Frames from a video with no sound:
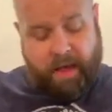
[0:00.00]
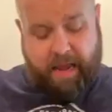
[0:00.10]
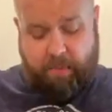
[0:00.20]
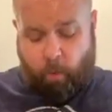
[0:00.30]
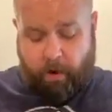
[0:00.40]

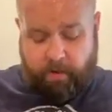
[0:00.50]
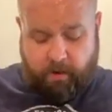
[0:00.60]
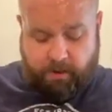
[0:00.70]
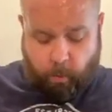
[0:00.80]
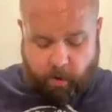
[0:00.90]
where
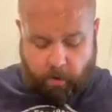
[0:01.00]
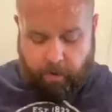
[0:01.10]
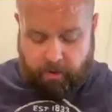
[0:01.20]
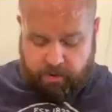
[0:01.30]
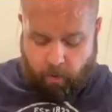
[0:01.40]
there's will,
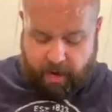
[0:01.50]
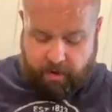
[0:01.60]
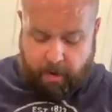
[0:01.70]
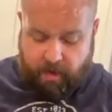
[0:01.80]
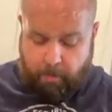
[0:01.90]
there's a way
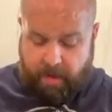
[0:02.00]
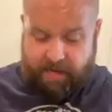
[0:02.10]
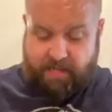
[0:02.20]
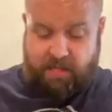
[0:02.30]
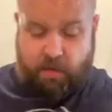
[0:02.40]
to make a
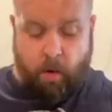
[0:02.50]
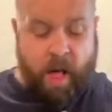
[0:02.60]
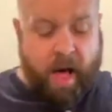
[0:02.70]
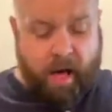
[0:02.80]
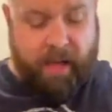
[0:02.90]
mess. And so,
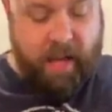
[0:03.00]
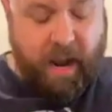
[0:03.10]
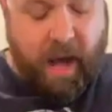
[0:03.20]
again, I